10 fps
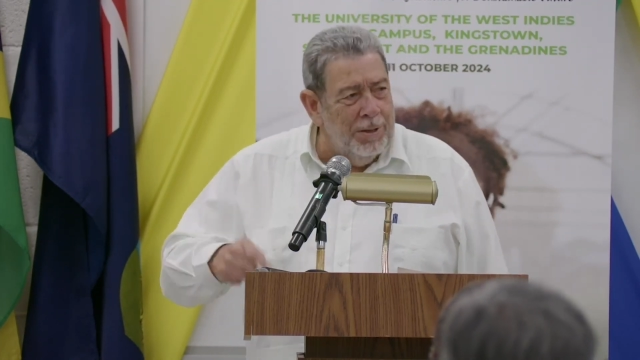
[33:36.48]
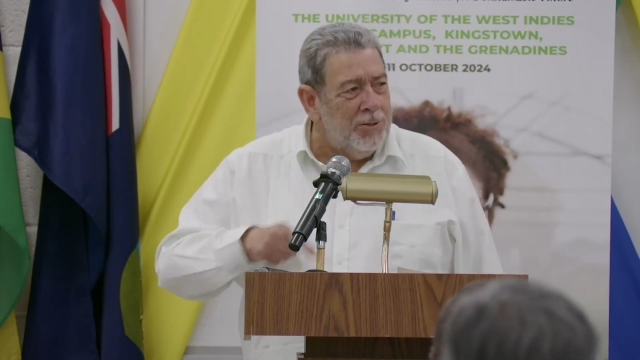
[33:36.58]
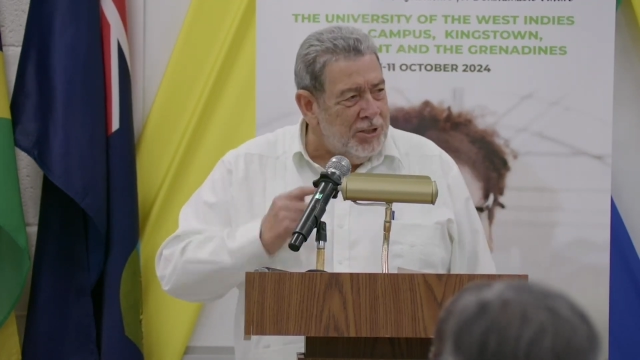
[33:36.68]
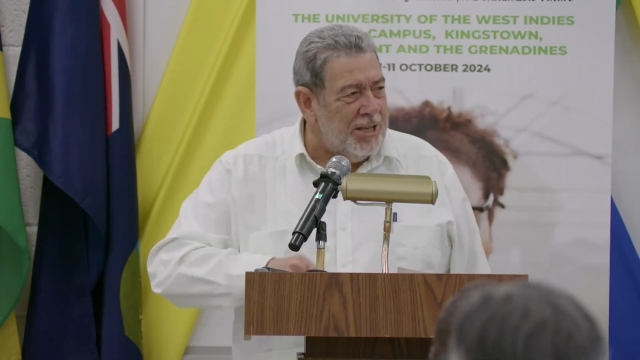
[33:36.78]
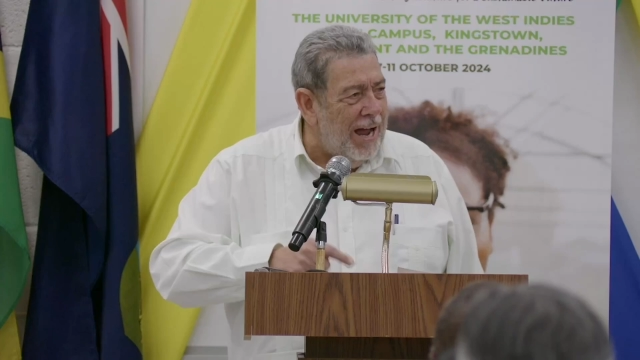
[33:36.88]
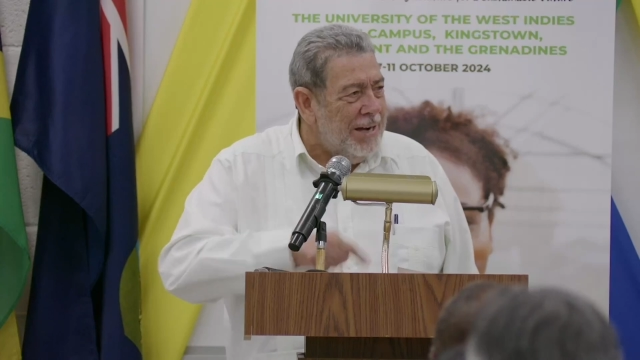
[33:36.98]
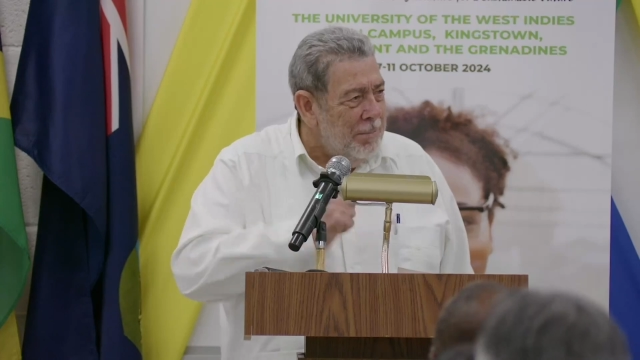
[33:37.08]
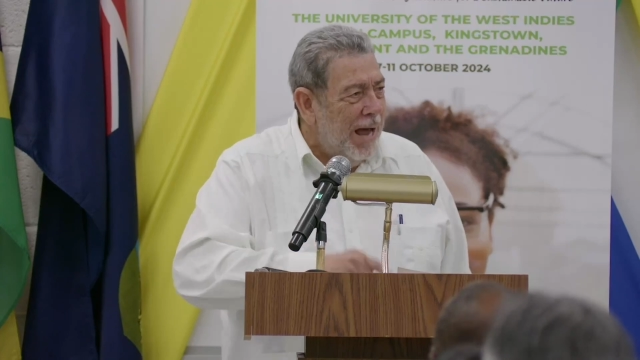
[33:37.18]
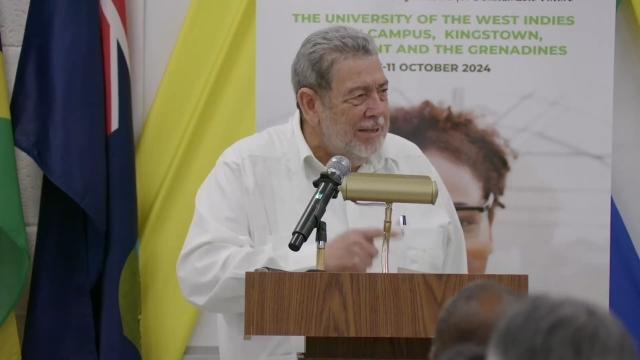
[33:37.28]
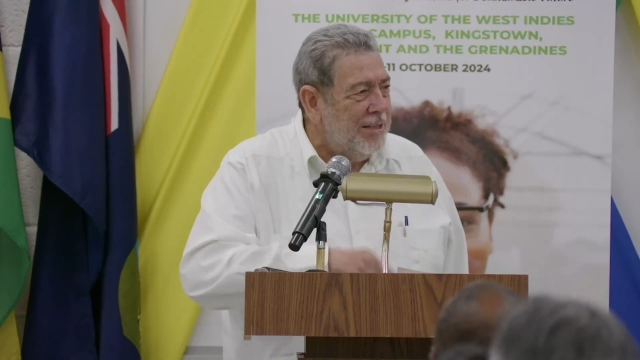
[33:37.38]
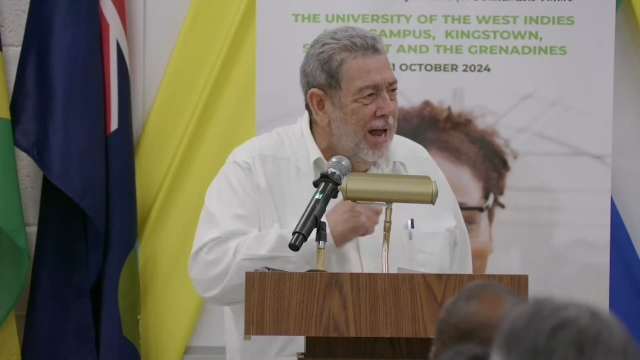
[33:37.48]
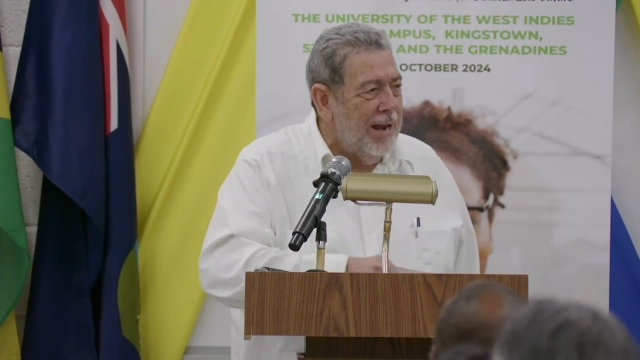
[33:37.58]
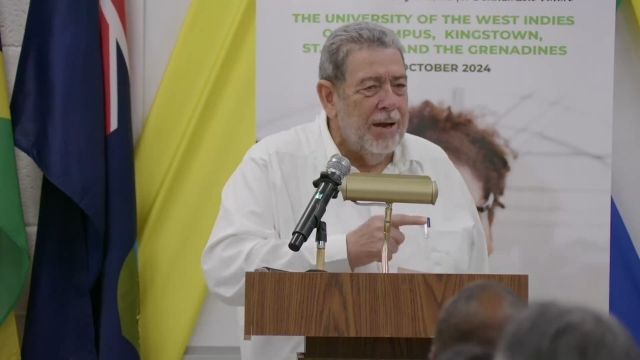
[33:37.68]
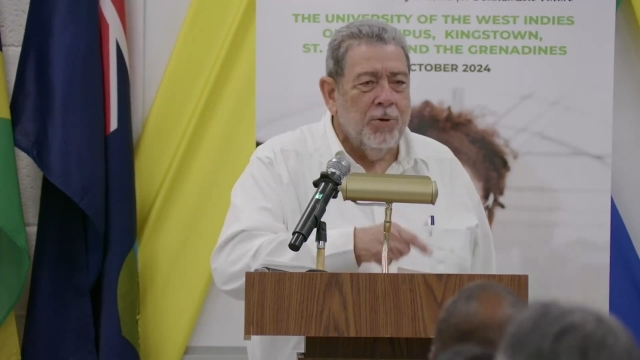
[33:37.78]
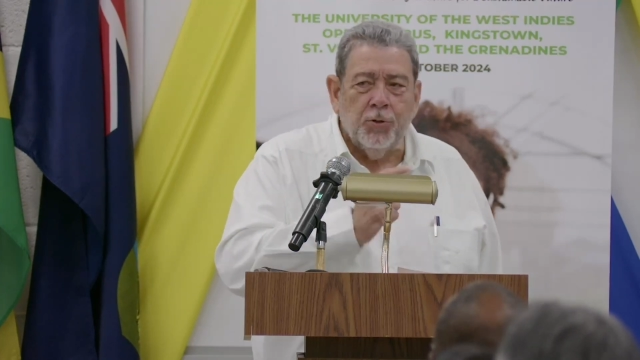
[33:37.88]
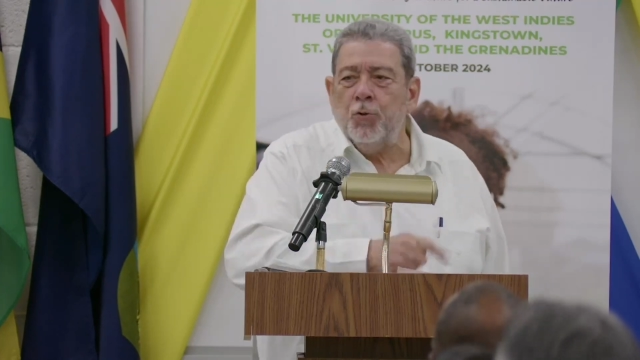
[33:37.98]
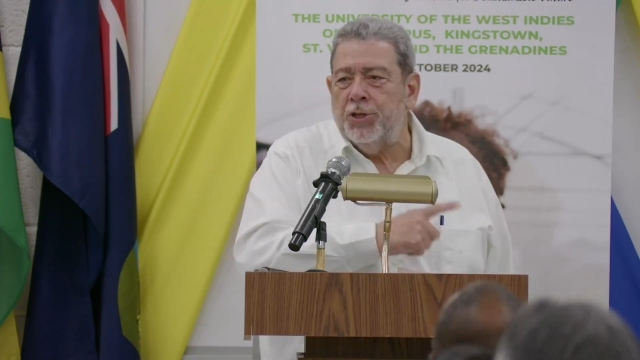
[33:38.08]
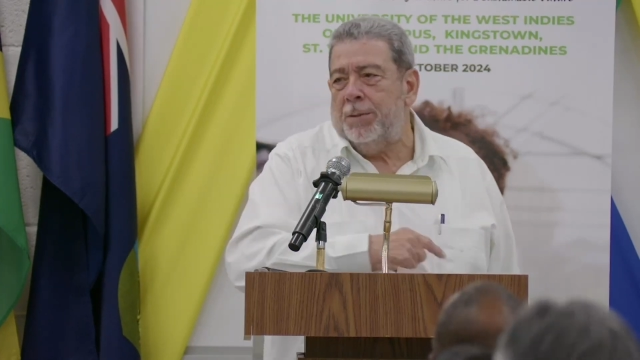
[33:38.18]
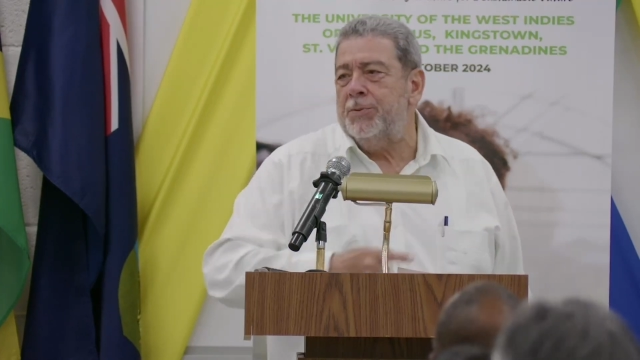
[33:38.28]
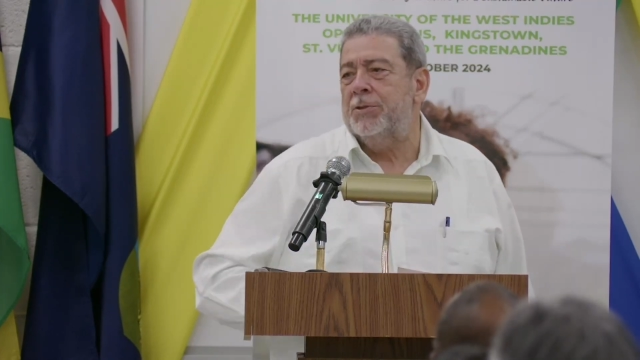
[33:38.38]
was able to start the Black Star
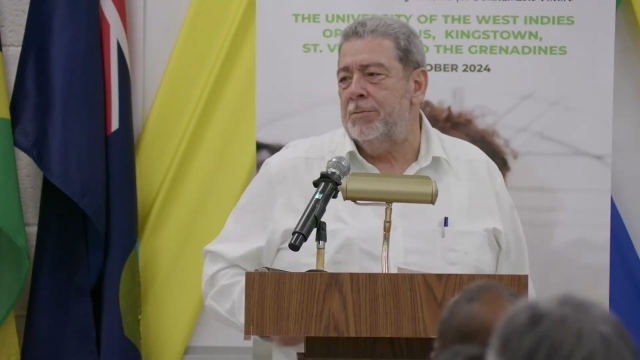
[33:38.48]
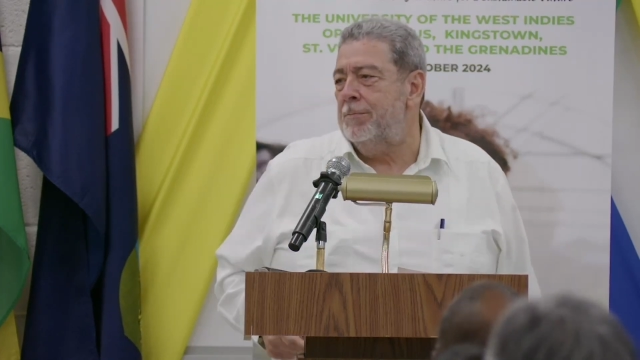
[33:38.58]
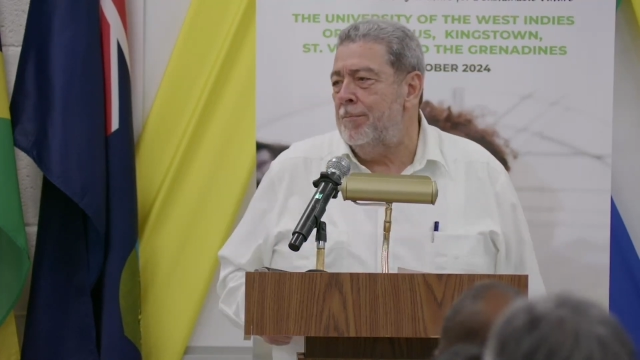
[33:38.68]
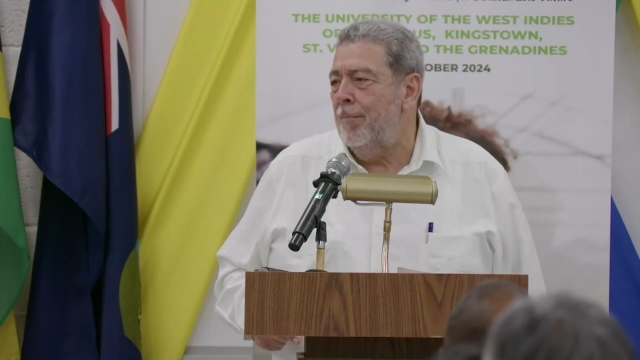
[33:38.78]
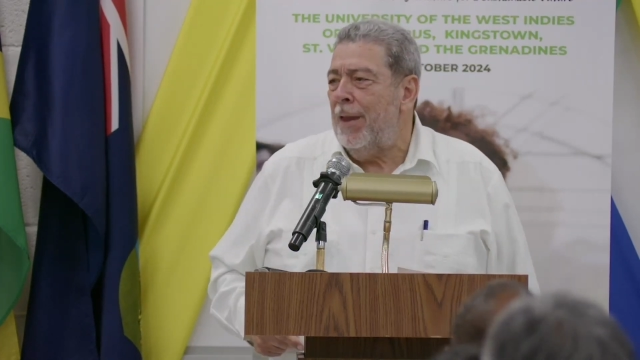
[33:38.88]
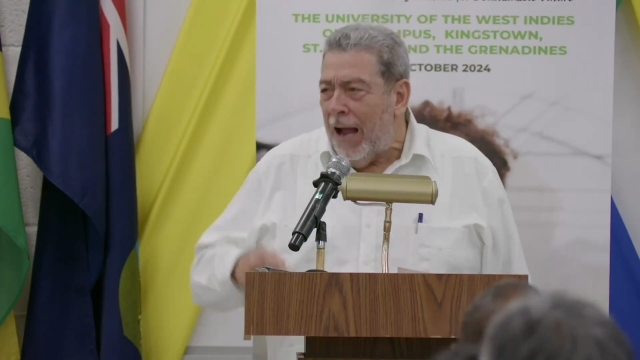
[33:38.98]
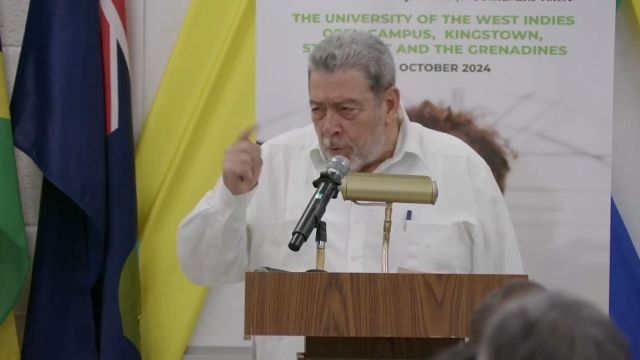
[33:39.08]
Line with two ships.